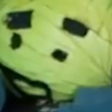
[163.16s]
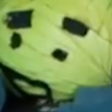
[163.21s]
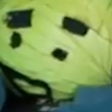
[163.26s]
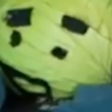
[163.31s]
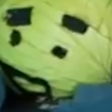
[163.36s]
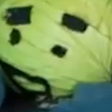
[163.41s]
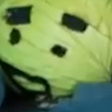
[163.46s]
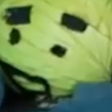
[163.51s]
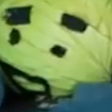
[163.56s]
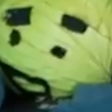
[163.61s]

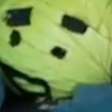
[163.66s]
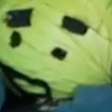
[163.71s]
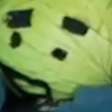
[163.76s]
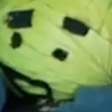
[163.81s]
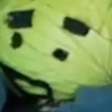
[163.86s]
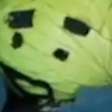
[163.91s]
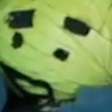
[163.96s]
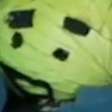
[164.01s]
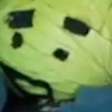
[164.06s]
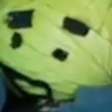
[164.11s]

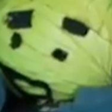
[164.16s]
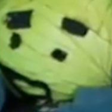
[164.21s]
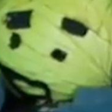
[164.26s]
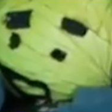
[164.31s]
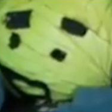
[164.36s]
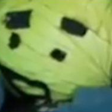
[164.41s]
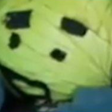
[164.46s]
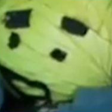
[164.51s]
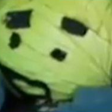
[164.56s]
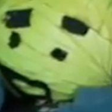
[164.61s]

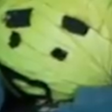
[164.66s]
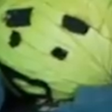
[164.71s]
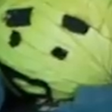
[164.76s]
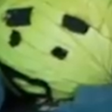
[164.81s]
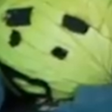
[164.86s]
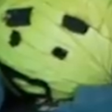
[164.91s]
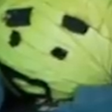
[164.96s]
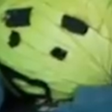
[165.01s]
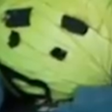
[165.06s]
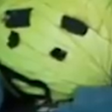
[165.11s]

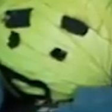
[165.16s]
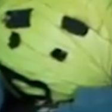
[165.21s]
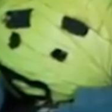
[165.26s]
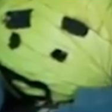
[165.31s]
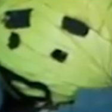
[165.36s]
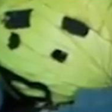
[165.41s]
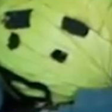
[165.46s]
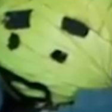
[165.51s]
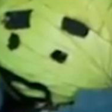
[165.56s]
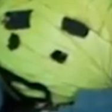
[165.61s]

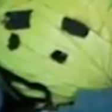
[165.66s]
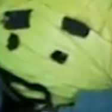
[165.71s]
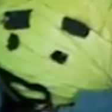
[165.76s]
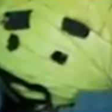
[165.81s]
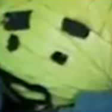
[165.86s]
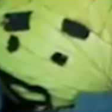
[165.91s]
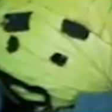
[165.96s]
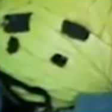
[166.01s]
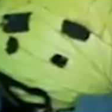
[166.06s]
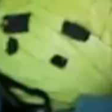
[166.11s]

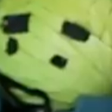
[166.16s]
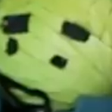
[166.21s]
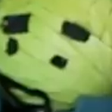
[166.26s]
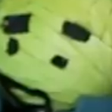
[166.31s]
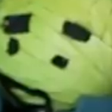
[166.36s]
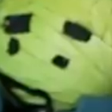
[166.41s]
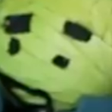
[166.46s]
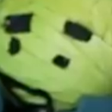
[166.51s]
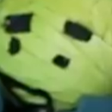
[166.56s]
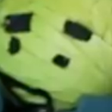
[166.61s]

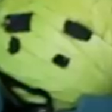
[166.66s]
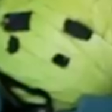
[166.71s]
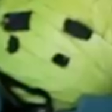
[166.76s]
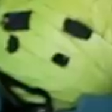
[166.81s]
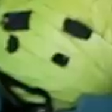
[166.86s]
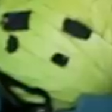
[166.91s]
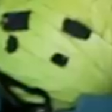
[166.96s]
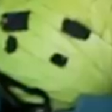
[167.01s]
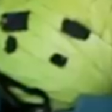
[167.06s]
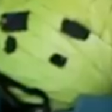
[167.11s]

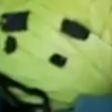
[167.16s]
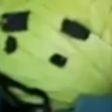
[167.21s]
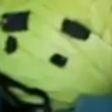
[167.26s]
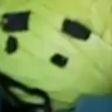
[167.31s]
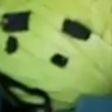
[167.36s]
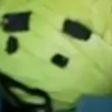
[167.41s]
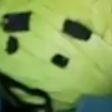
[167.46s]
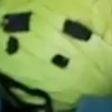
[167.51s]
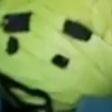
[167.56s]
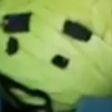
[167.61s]

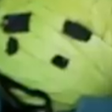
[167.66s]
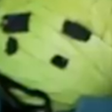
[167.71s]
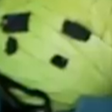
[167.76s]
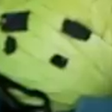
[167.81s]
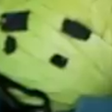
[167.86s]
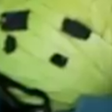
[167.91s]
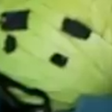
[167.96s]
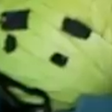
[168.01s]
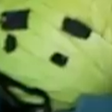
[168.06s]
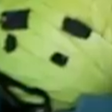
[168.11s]

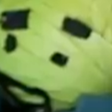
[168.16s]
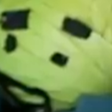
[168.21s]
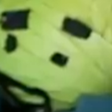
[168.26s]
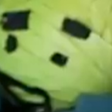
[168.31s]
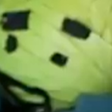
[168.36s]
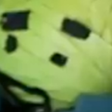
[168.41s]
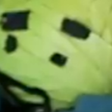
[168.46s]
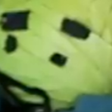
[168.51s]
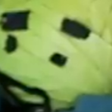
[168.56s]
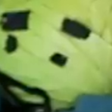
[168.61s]

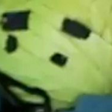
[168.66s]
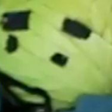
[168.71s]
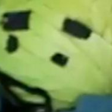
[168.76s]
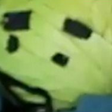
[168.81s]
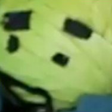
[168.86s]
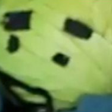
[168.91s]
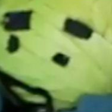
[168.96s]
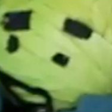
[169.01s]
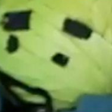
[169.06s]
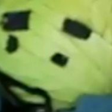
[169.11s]

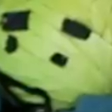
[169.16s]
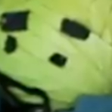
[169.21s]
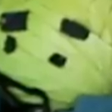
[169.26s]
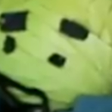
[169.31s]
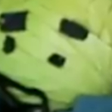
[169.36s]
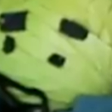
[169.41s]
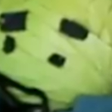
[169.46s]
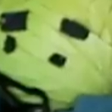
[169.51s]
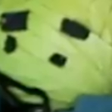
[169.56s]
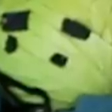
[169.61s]

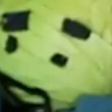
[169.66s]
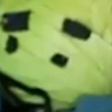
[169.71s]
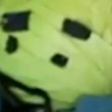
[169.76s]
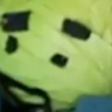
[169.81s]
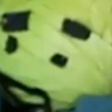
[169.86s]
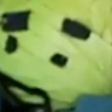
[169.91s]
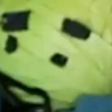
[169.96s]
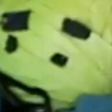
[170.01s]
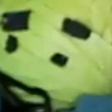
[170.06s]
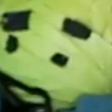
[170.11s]

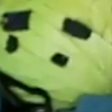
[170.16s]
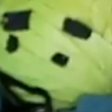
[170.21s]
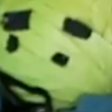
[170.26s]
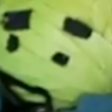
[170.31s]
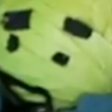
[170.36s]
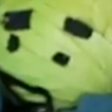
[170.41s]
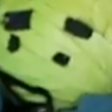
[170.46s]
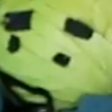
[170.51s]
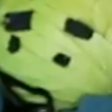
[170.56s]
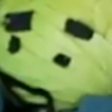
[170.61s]

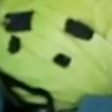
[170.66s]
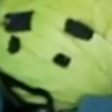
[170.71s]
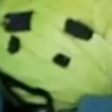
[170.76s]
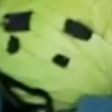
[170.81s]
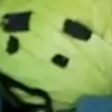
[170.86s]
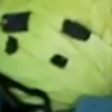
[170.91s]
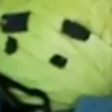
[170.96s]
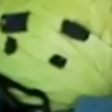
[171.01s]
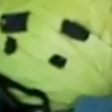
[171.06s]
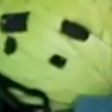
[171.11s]
No words are spoken by the person on screen.